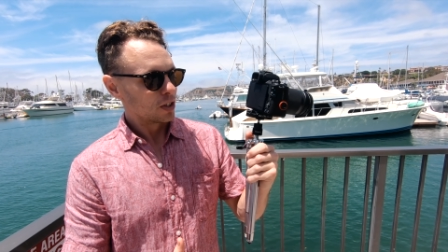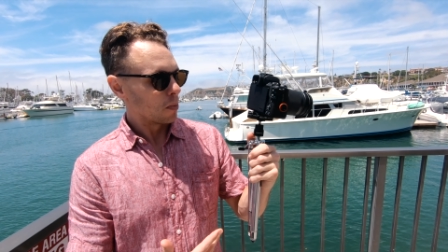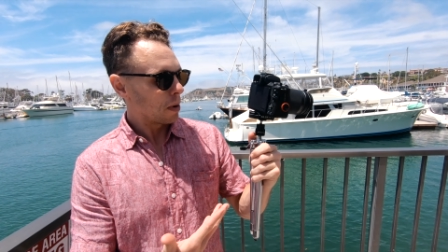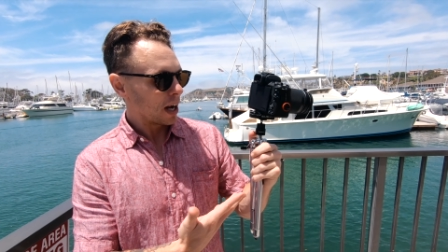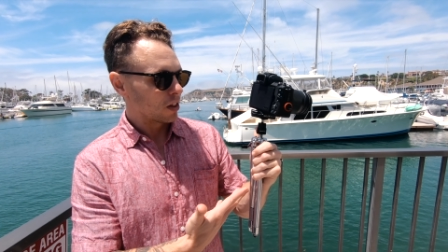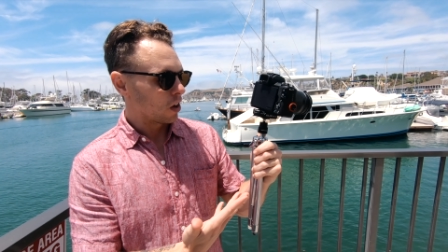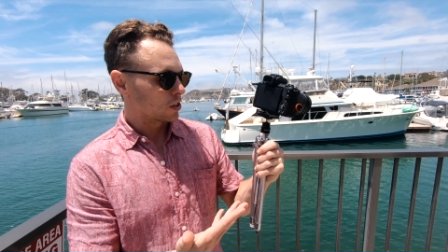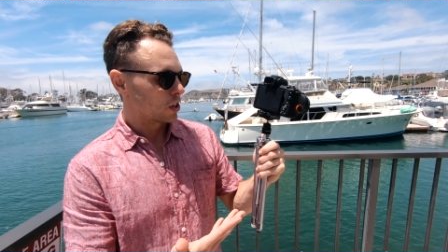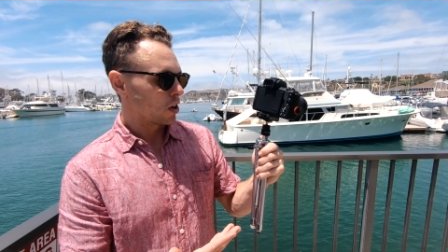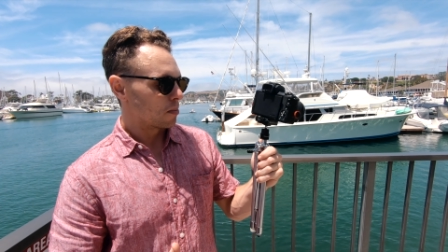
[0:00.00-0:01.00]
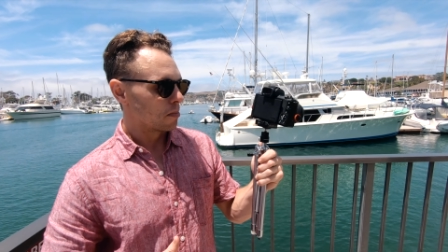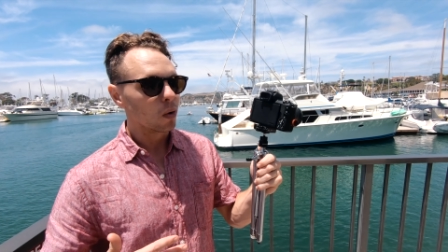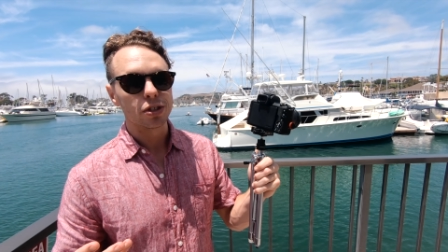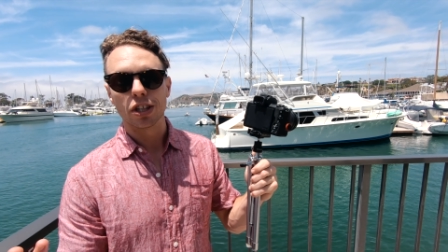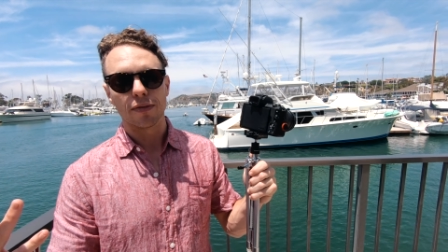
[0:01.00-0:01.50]
so by and large though,
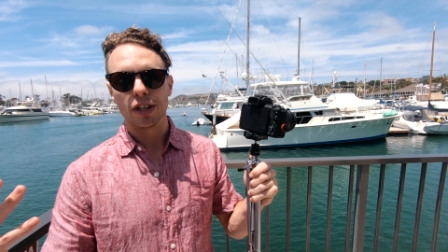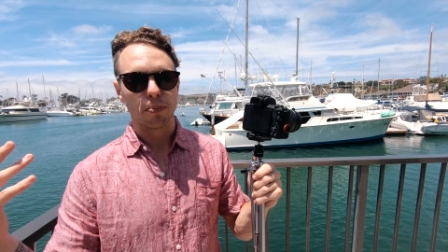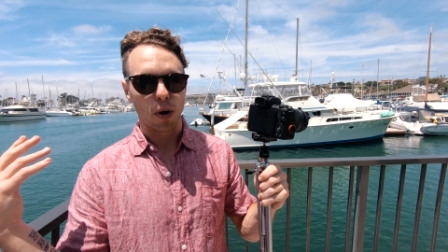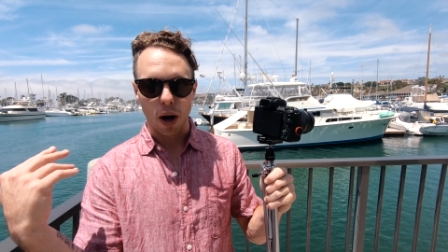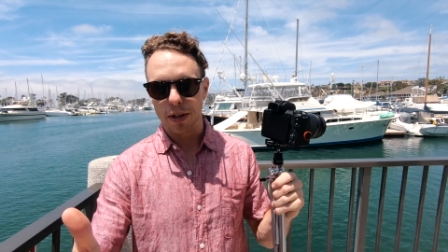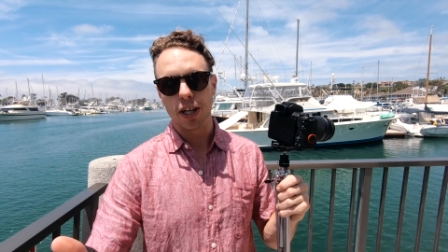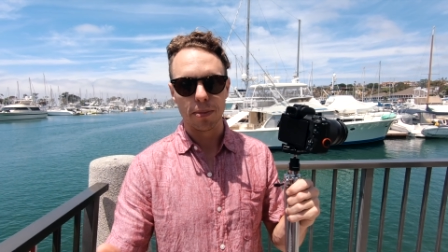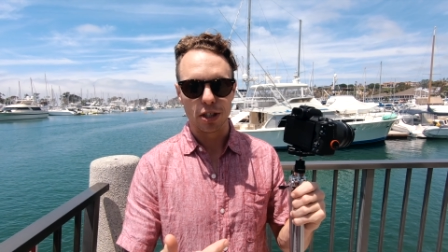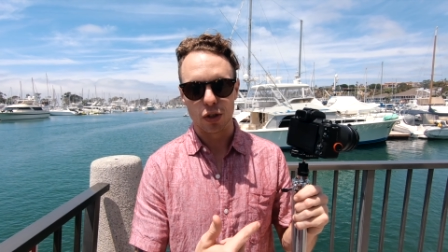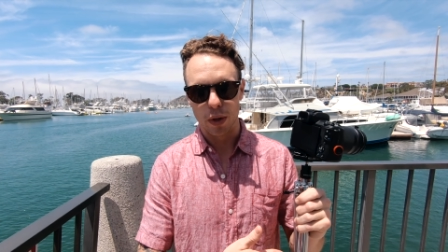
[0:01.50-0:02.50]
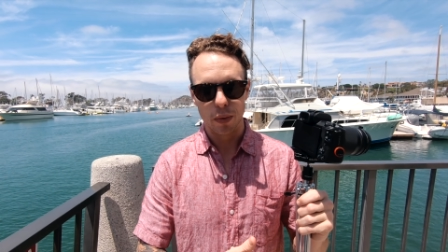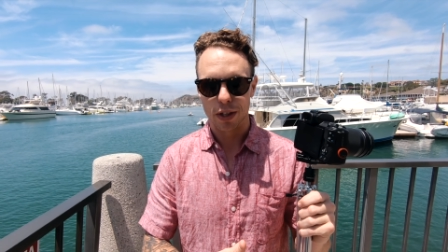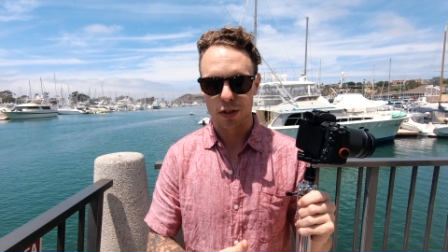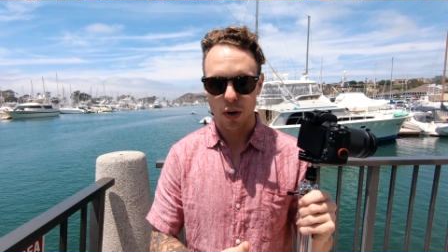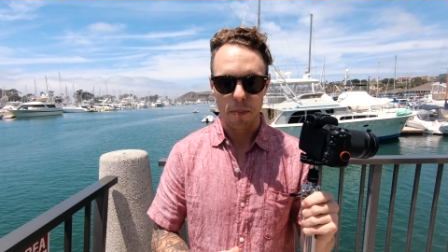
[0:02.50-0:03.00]
most stuff that you're probably gonna be doing with
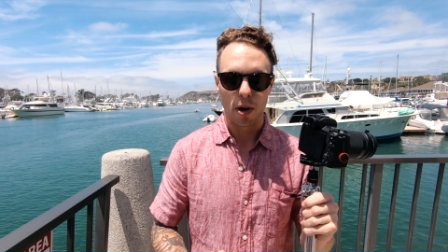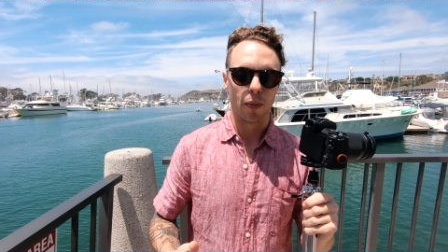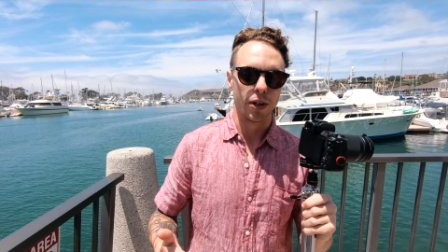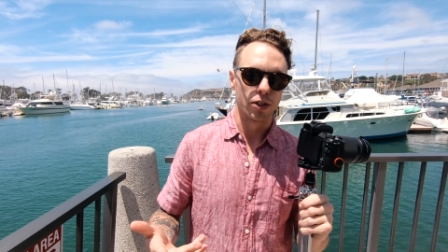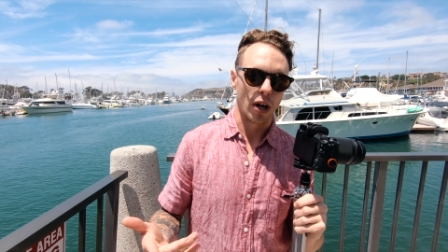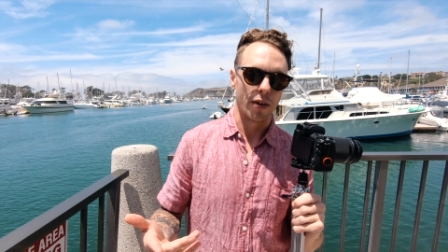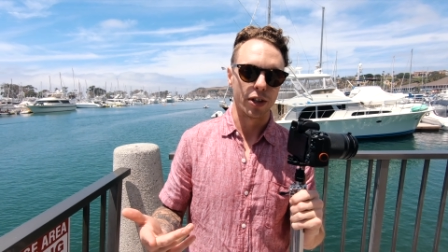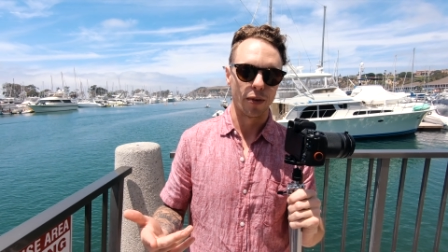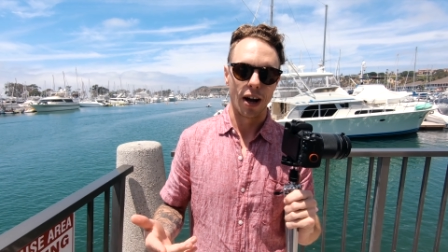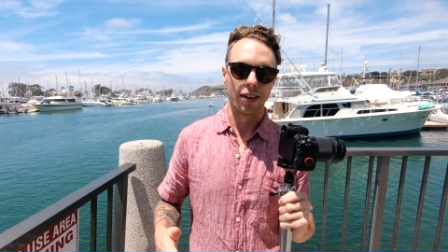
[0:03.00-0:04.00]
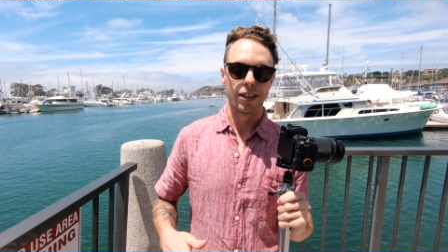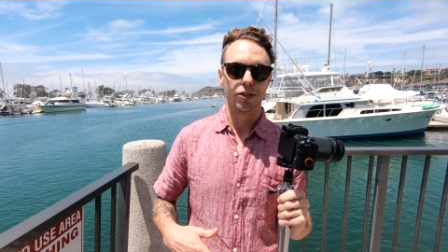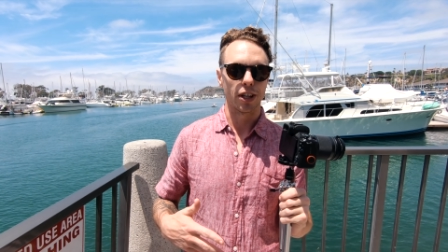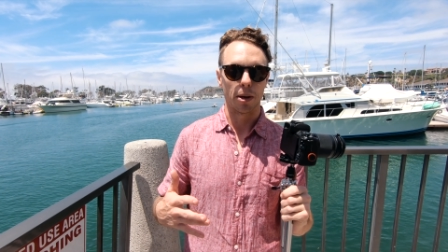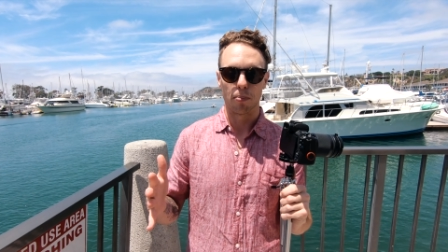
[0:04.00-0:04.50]
a tripod when you're traveling around, unless
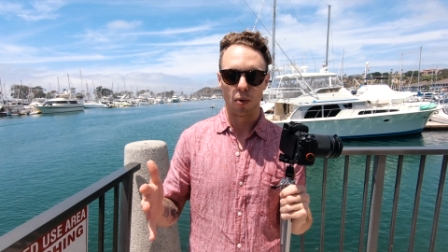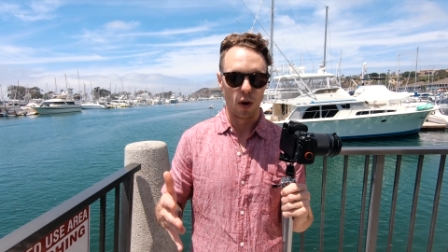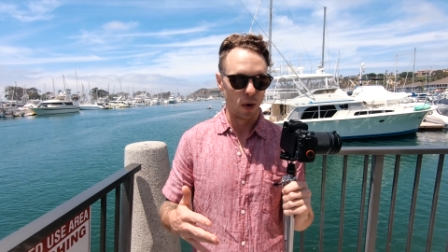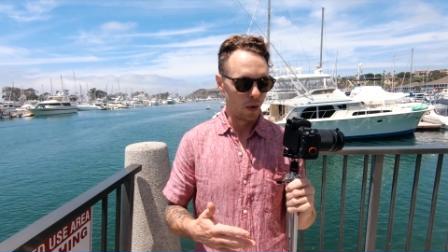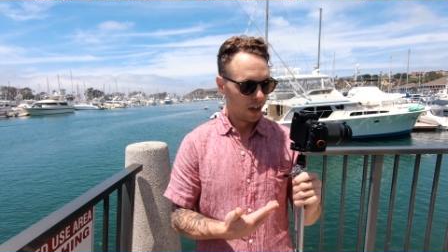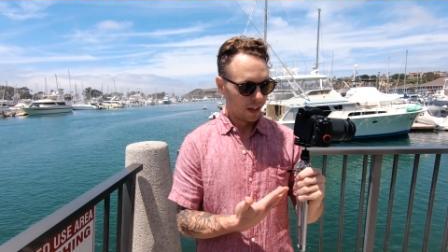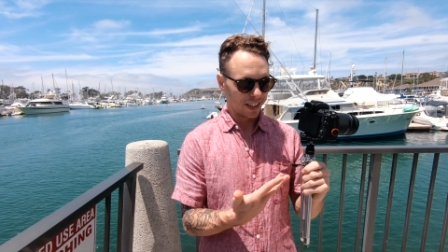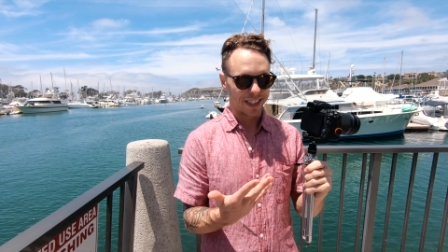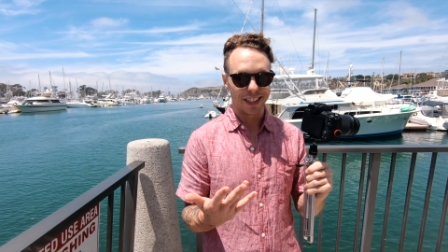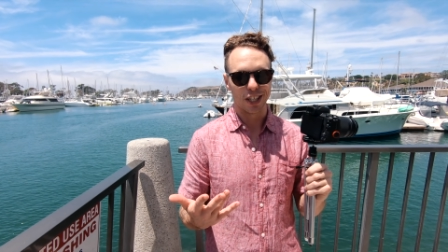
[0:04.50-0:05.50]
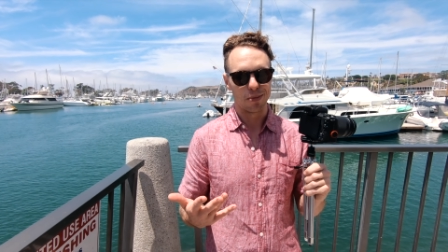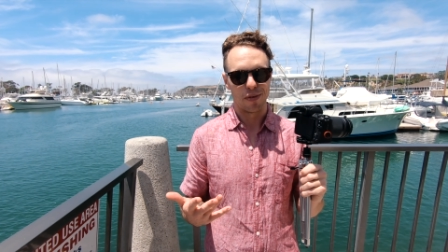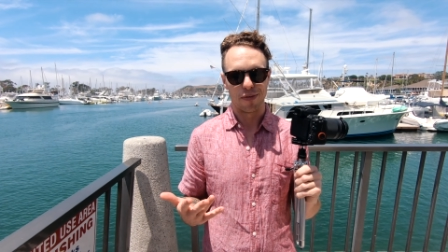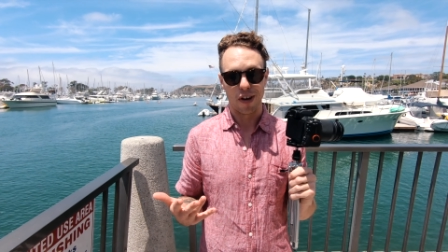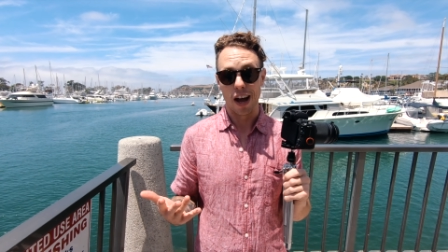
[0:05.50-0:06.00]
you're like a pro, this thing's gonna be
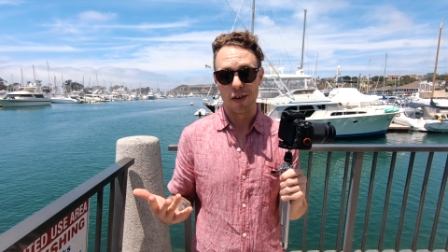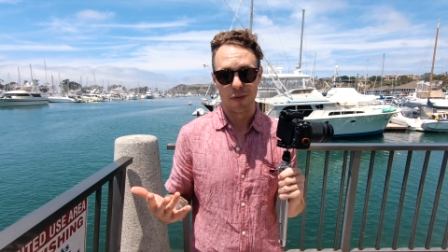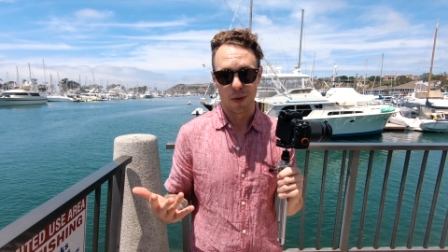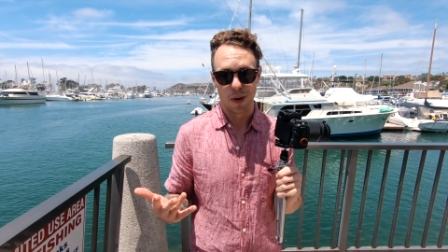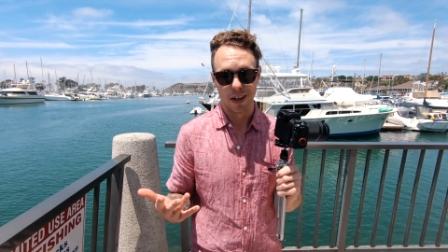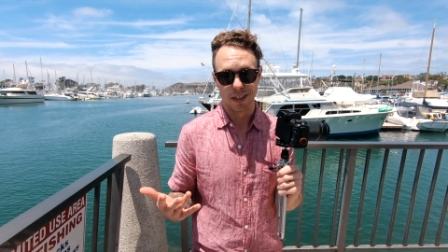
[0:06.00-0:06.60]
fine for it.